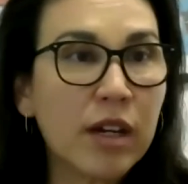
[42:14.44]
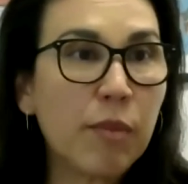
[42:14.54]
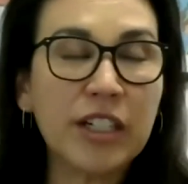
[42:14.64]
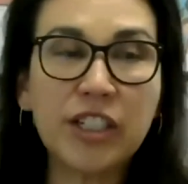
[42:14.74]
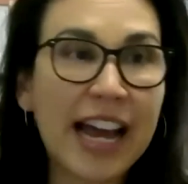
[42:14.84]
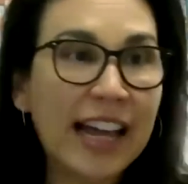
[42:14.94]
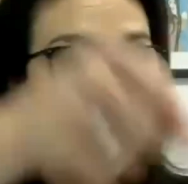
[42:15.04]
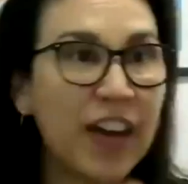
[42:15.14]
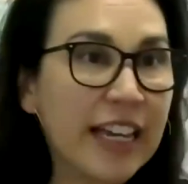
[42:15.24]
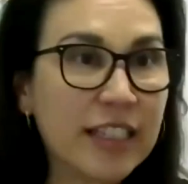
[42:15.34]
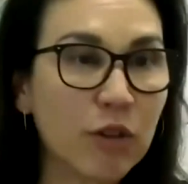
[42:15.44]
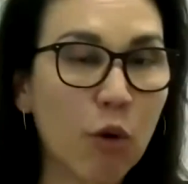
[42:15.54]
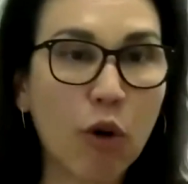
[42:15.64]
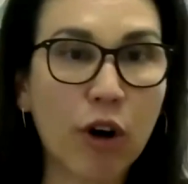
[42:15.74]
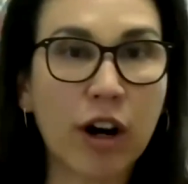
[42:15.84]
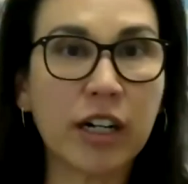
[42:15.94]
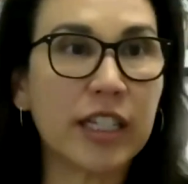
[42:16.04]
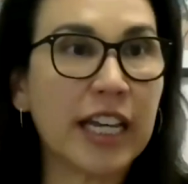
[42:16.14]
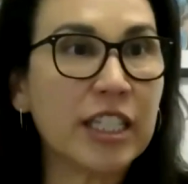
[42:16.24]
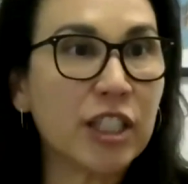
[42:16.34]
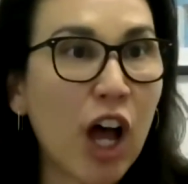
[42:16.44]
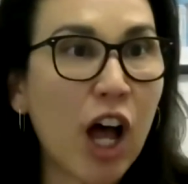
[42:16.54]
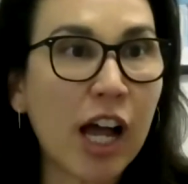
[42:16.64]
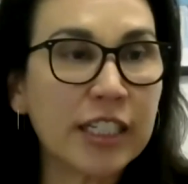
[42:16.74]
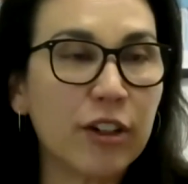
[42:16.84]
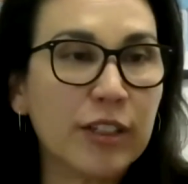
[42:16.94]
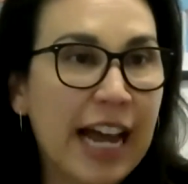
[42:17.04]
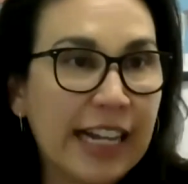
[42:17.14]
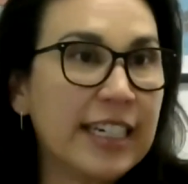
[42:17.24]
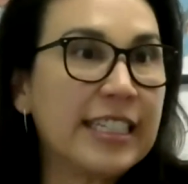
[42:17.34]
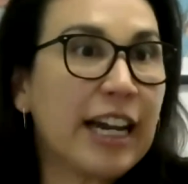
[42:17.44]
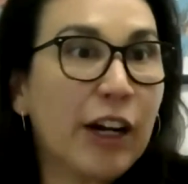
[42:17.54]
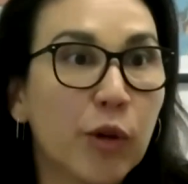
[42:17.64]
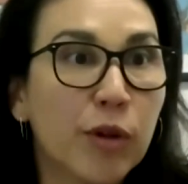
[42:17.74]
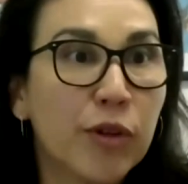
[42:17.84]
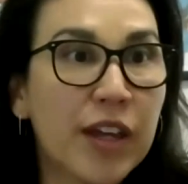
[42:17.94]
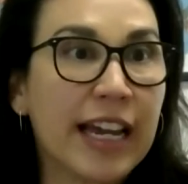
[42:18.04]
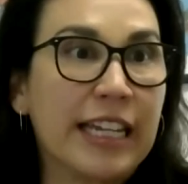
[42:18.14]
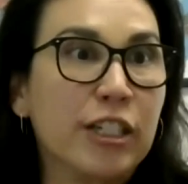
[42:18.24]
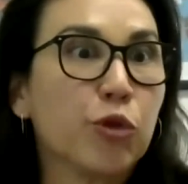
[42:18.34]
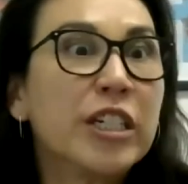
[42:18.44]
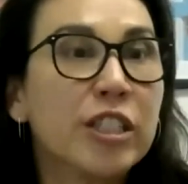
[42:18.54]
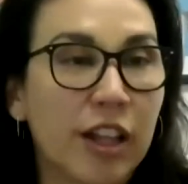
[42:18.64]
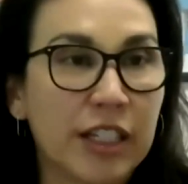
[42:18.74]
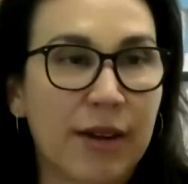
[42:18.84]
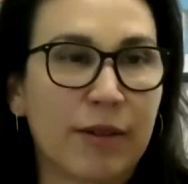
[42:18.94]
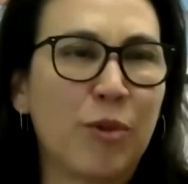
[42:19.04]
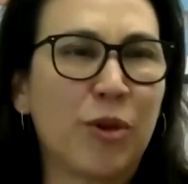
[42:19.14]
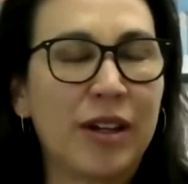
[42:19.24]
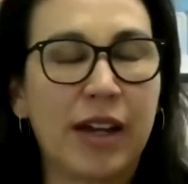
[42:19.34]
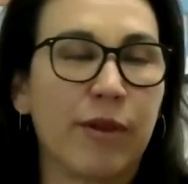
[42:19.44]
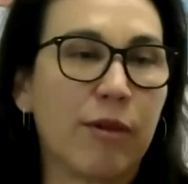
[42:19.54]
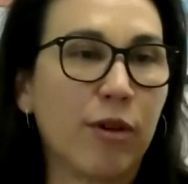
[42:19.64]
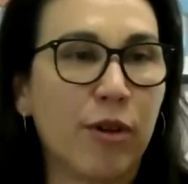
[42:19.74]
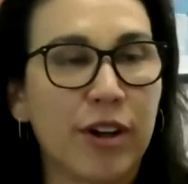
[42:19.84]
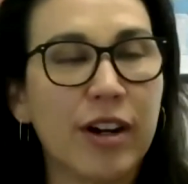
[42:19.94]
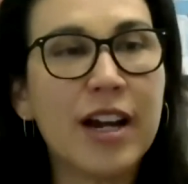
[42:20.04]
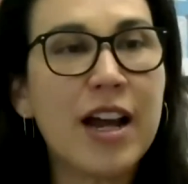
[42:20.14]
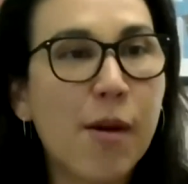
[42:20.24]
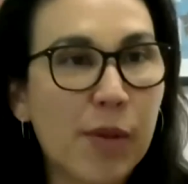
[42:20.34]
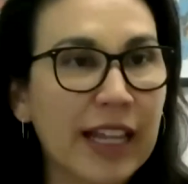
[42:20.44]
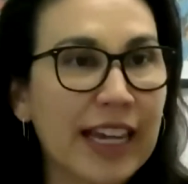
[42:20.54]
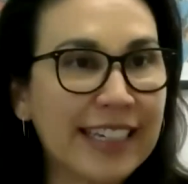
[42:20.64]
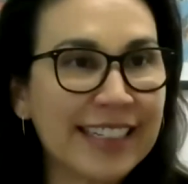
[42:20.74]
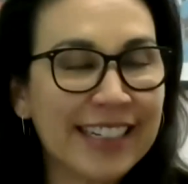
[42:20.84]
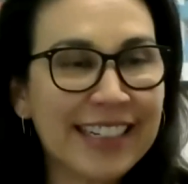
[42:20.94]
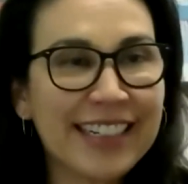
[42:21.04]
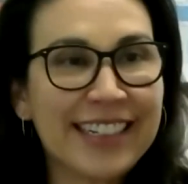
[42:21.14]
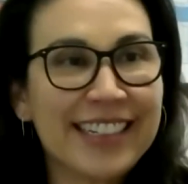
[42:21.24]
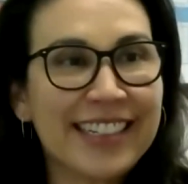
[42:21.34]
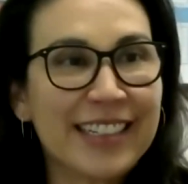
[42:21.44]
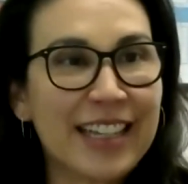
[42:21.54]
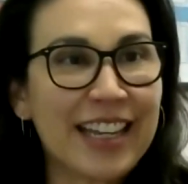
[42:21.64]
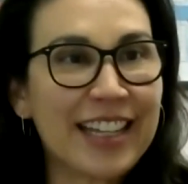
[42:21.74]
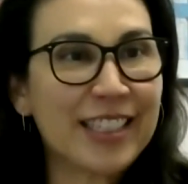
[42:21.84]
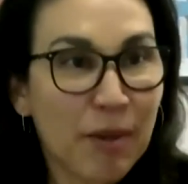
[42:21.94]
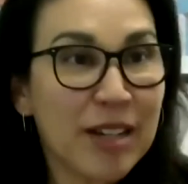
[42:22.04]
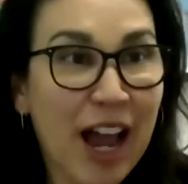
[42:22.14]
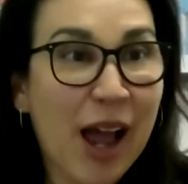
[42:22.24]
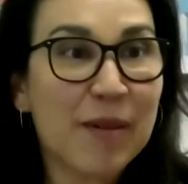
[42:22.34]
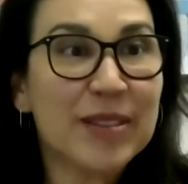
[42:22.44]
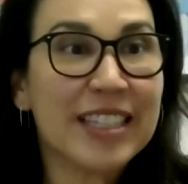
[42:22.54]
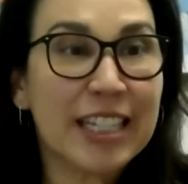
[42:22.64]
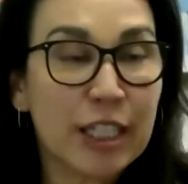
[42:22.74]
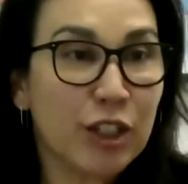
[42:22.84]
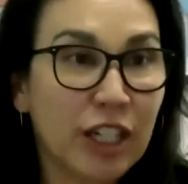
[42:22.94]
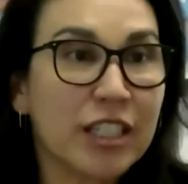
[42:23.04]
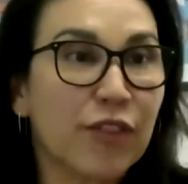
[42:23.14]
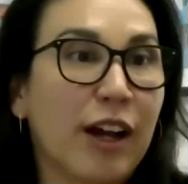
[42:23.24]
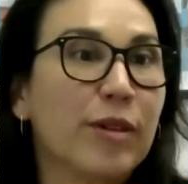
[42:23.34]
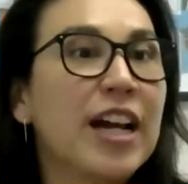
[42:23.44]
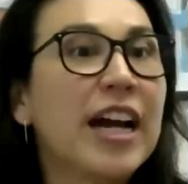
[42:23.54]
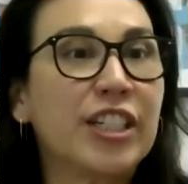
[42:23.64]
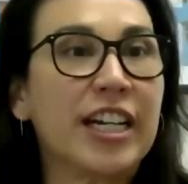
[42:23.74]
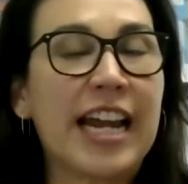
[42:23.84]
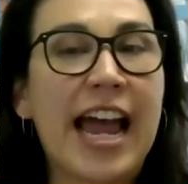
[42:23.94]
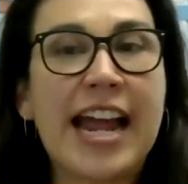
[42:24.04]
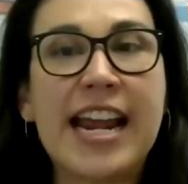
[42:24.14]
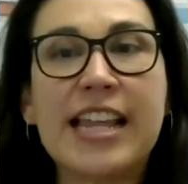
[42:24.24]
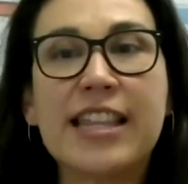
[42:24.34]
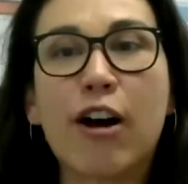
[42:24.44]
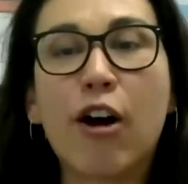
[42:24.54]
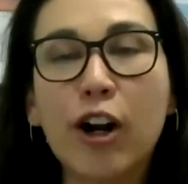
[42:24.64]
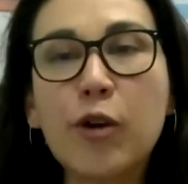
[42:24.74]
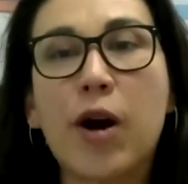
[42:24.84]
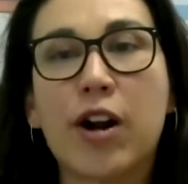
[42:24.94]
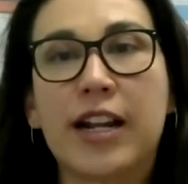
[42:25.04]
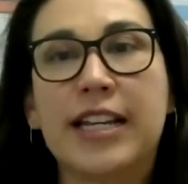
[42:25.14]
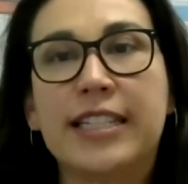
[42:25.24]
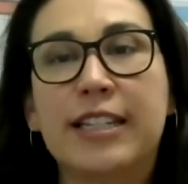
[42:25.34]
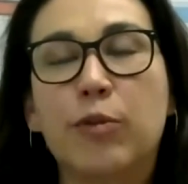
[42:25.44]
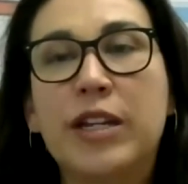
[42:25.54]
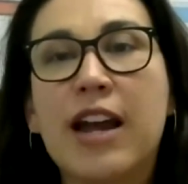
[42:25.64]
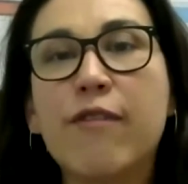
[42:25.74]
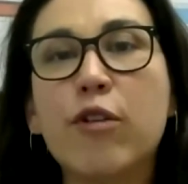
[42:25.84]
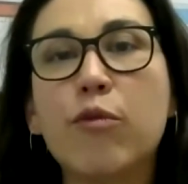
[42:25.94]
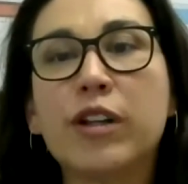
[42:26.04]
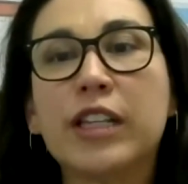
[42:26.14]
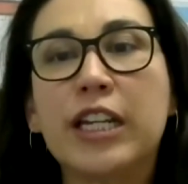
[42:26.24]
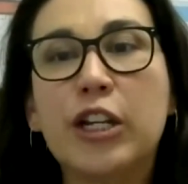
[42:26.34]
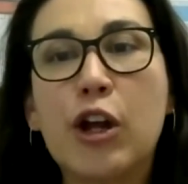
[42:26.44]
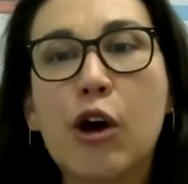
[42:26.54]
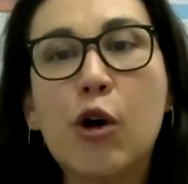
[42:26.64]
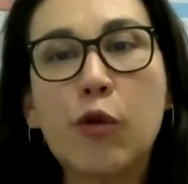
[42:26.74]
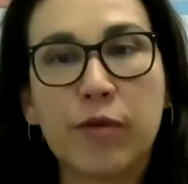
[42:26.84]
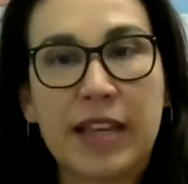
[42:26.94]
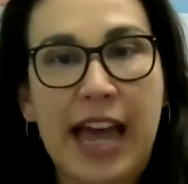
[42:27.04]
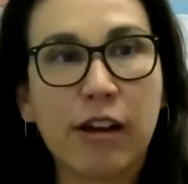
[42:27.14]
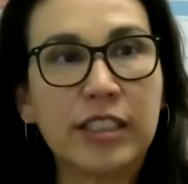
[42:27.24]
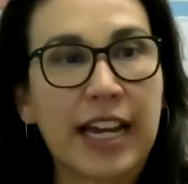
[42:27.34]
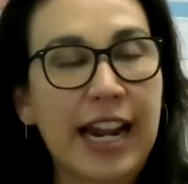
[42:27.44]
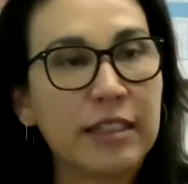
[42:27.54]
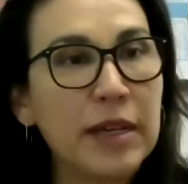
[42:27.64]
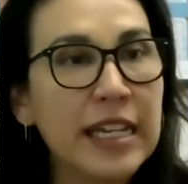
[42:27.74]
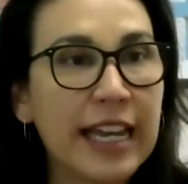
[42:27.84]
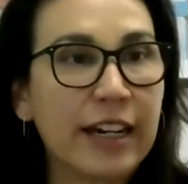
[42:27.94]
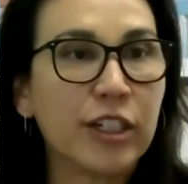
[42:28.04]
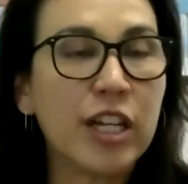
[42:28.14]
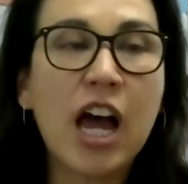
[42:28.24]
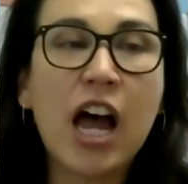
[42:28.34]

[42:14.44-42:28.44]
punch dad in the face, or they saw, dad did a terrible thing and he drinks all the time. Anyway, I won't go there. But like sometimes it's justified rejection. And the hard part is we never really know from the outside as mediators.